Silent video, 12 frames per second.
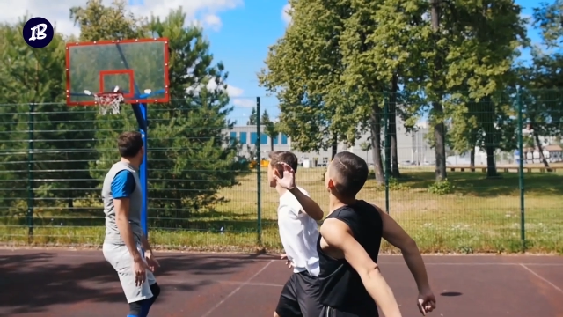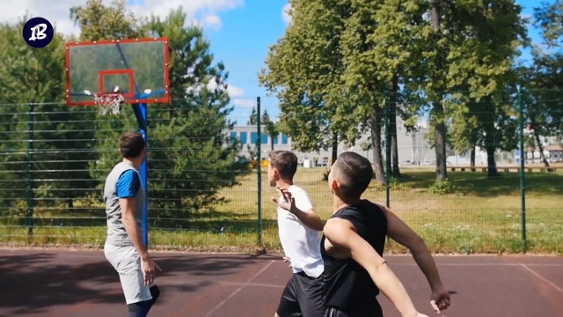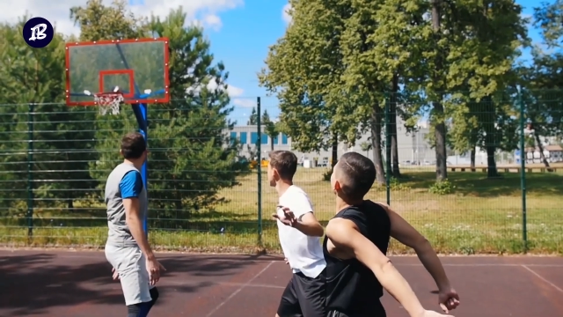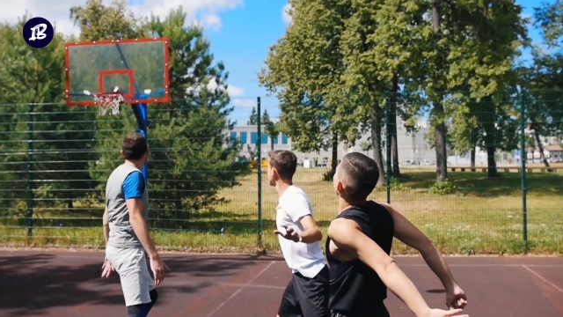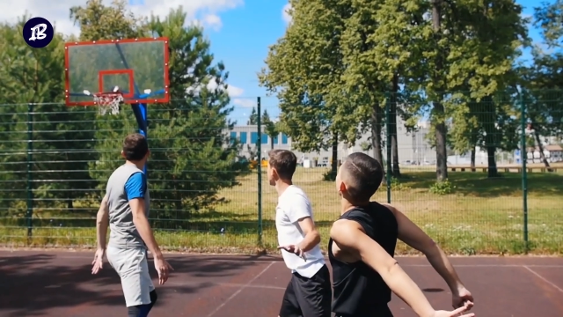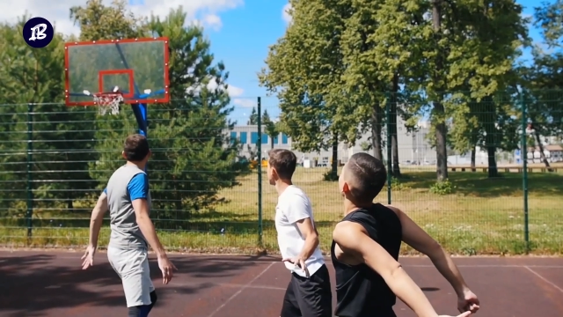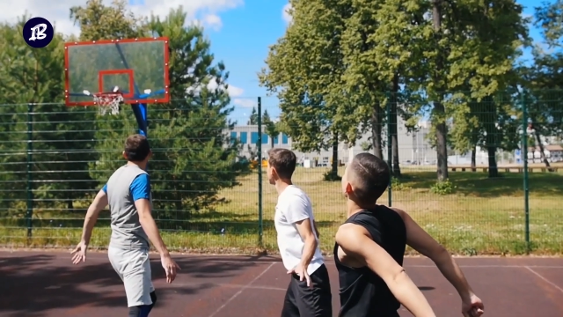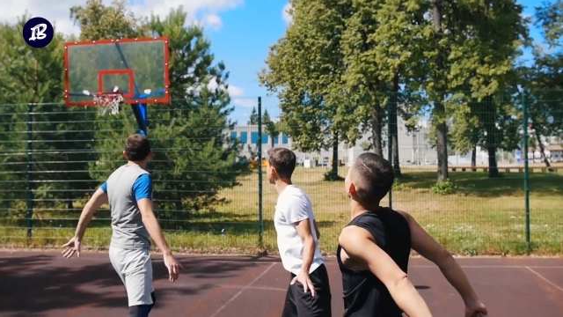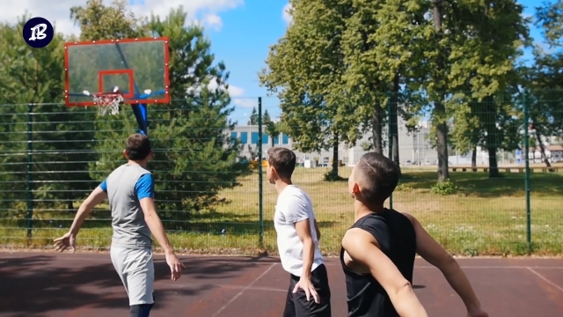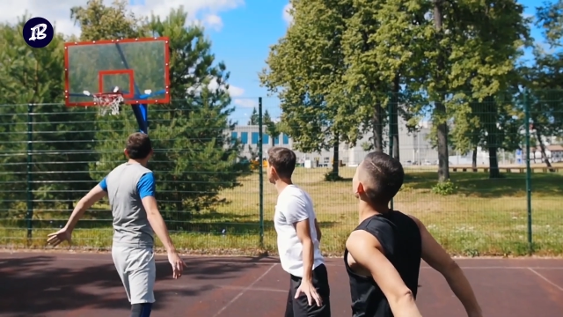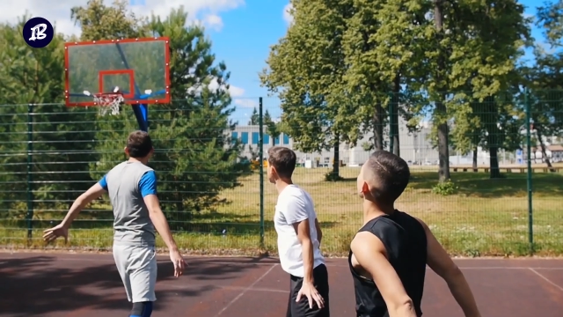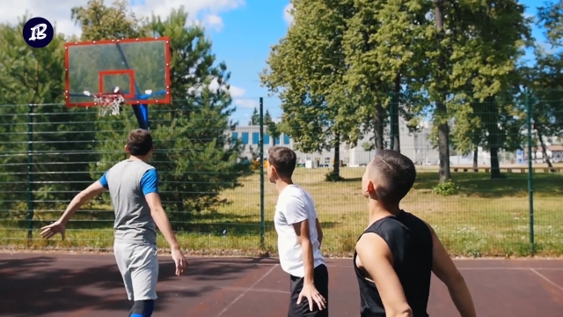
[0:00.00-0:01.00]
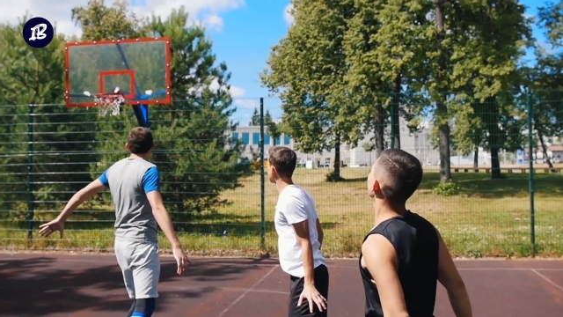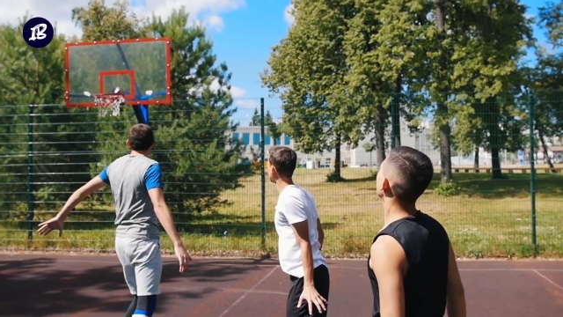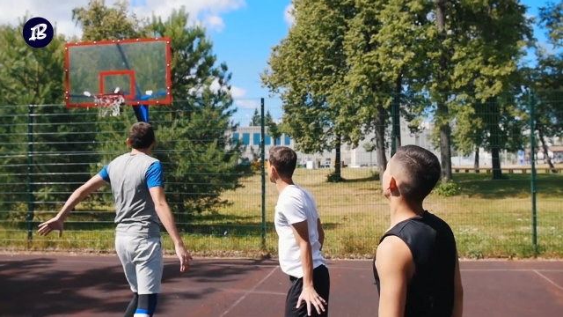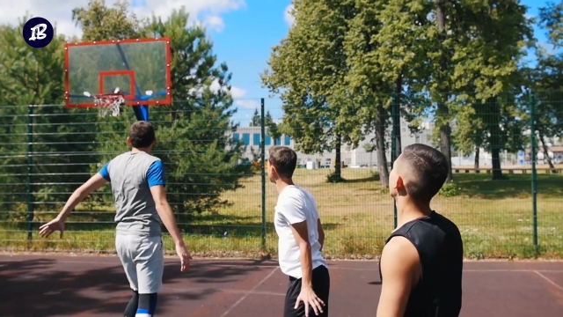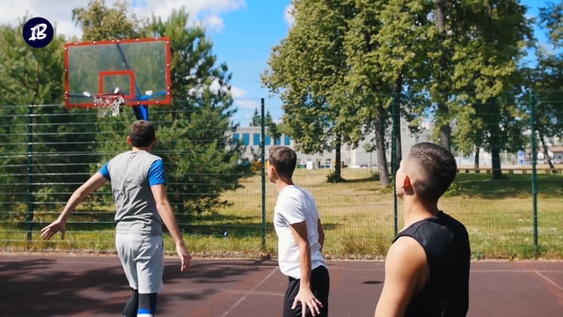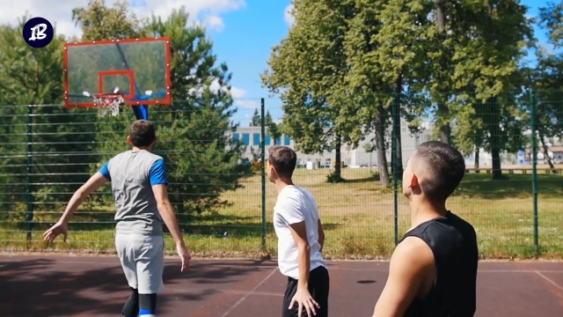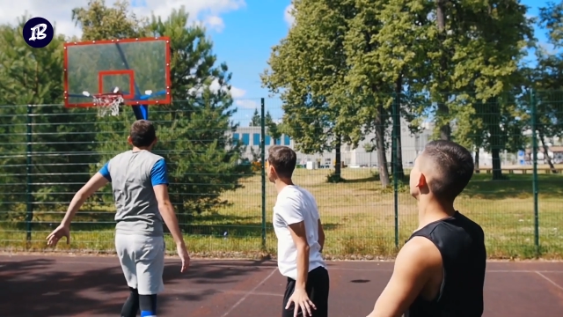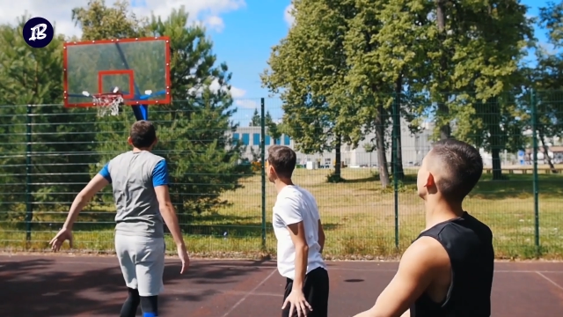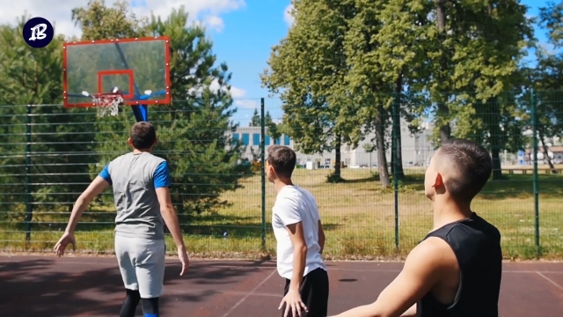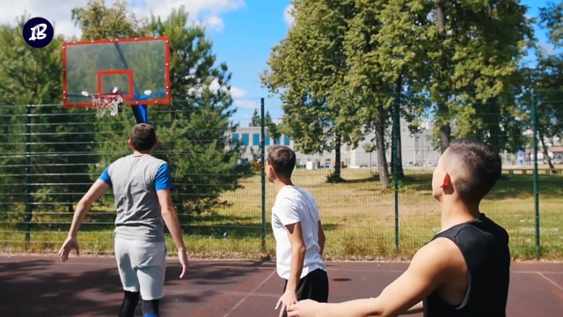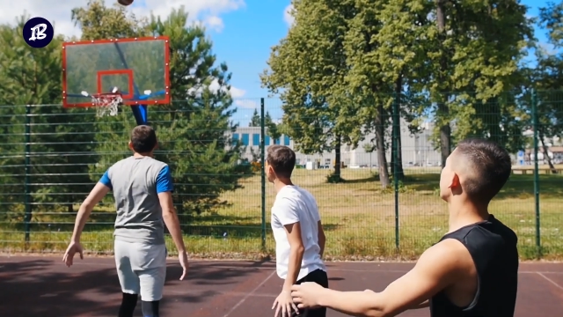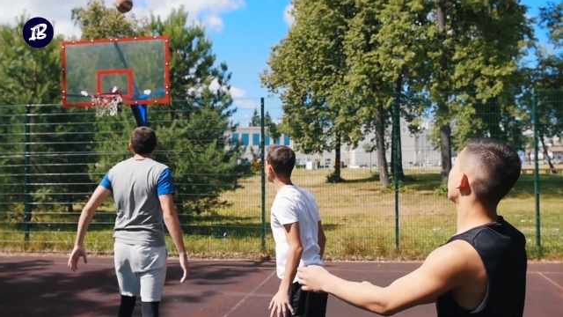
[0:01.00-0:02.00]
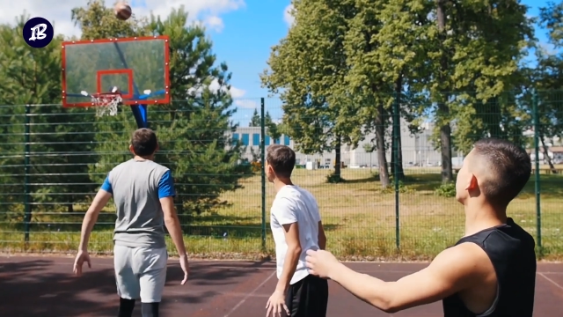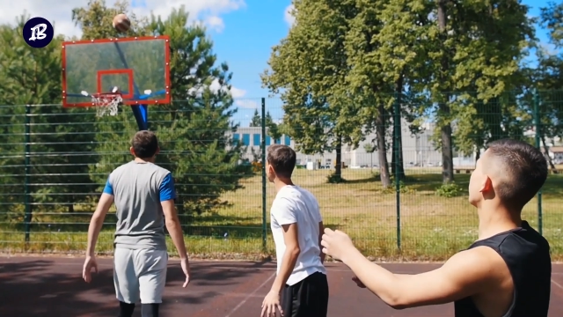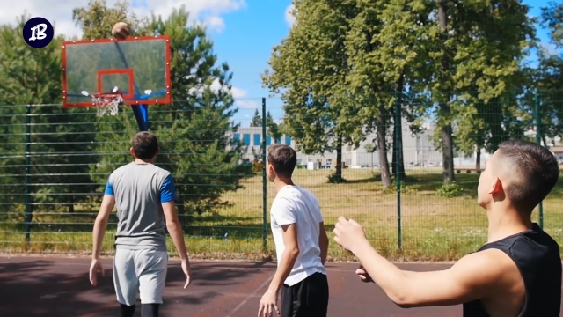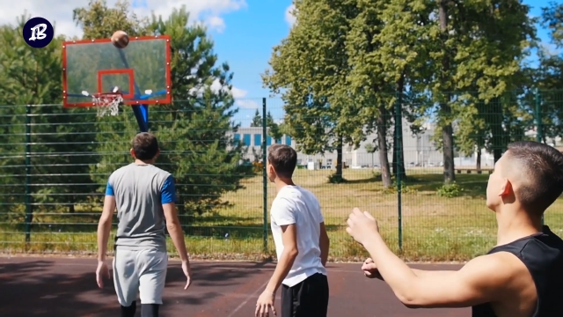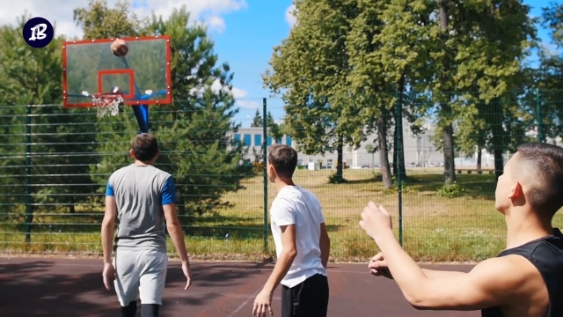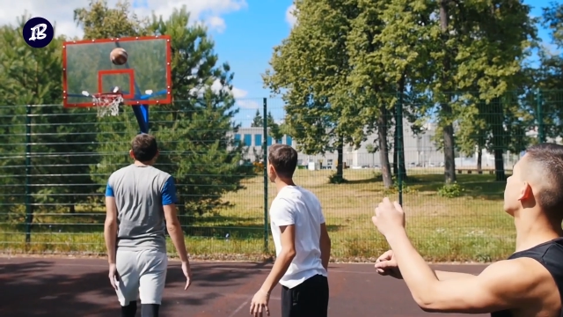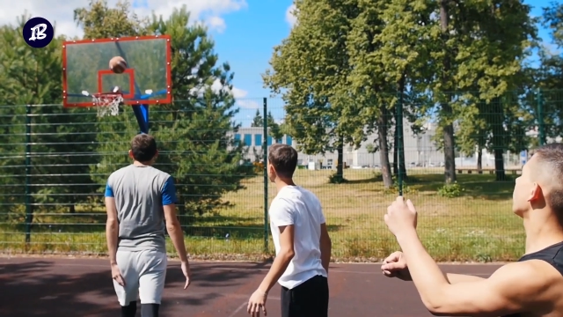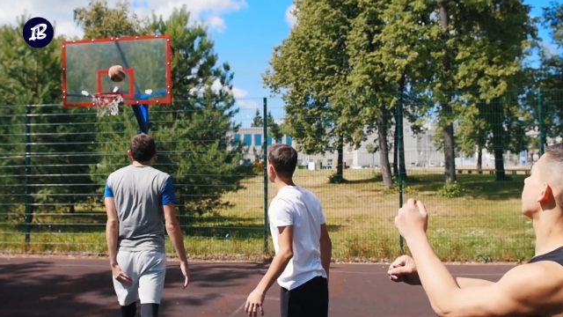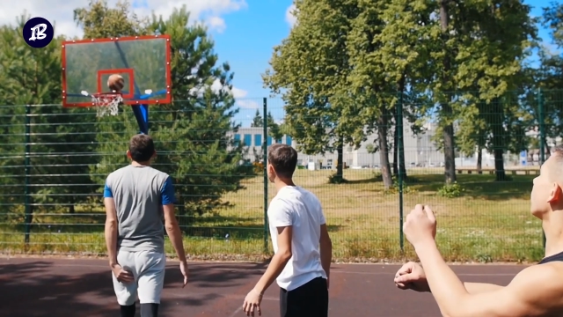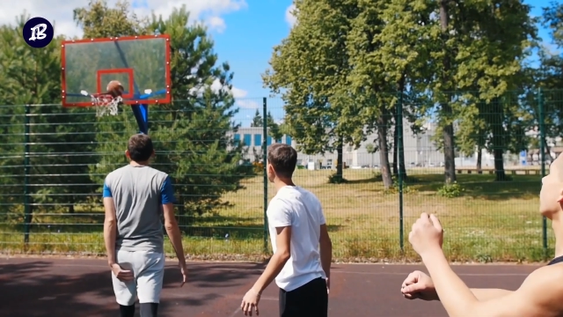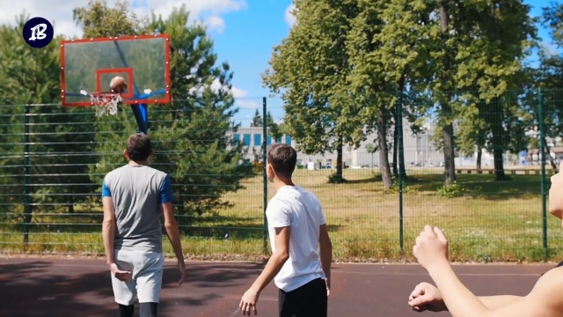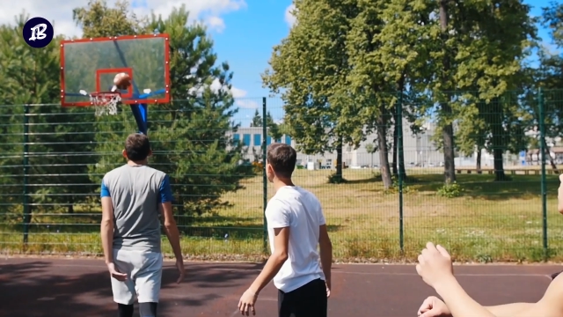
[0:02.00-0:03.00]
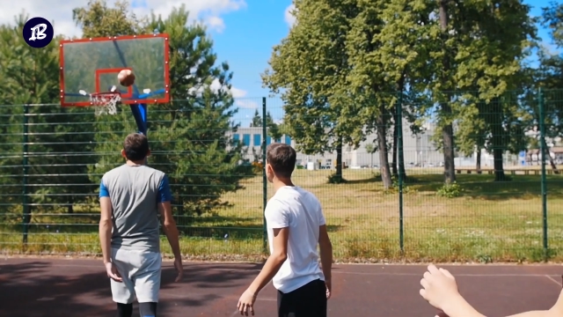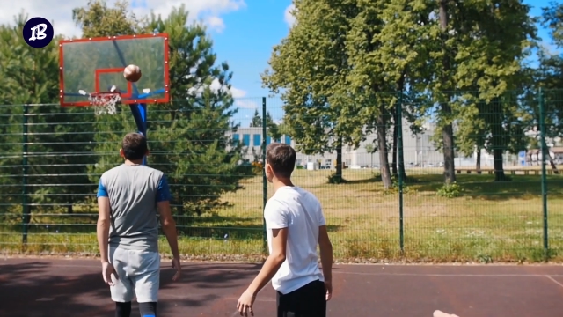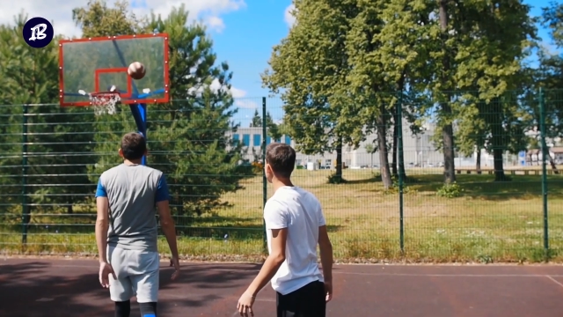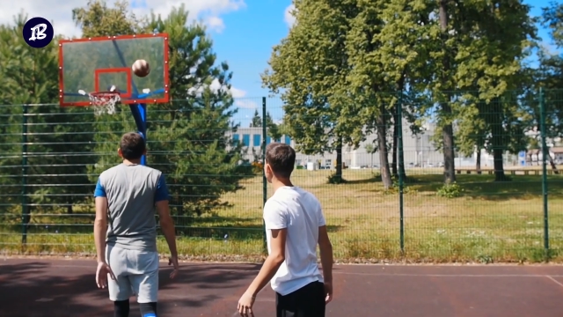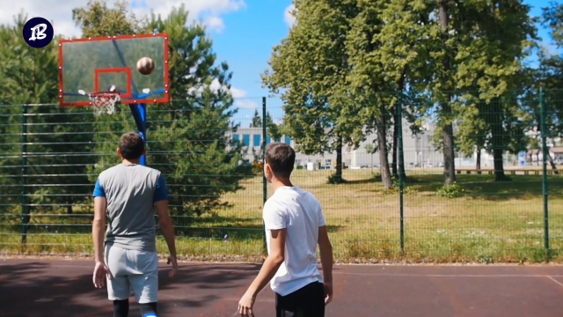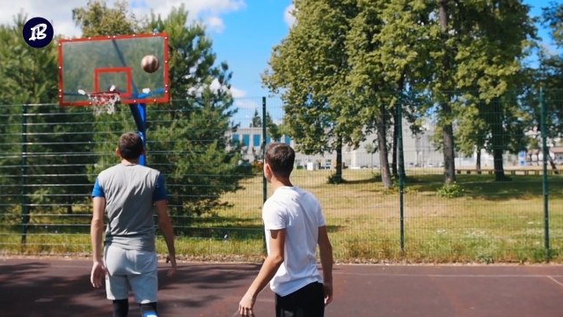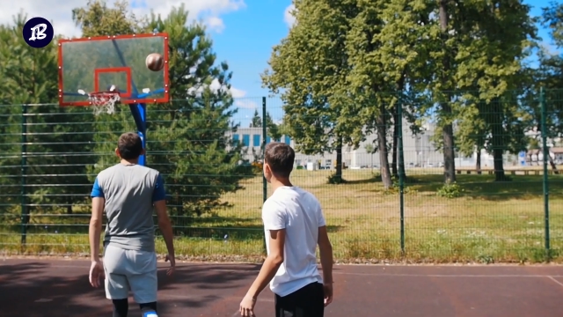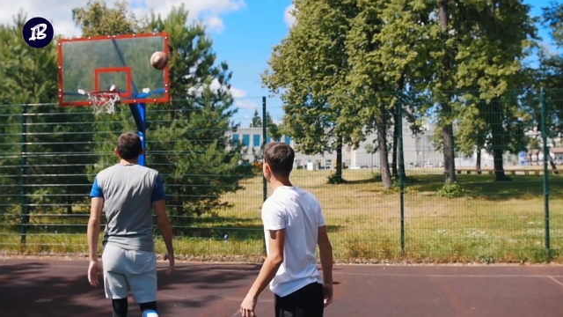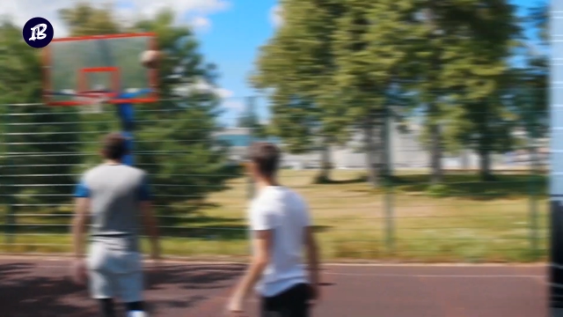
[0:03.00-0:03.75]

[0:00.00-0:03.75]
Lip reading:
No face is visible, so there are no lips to read.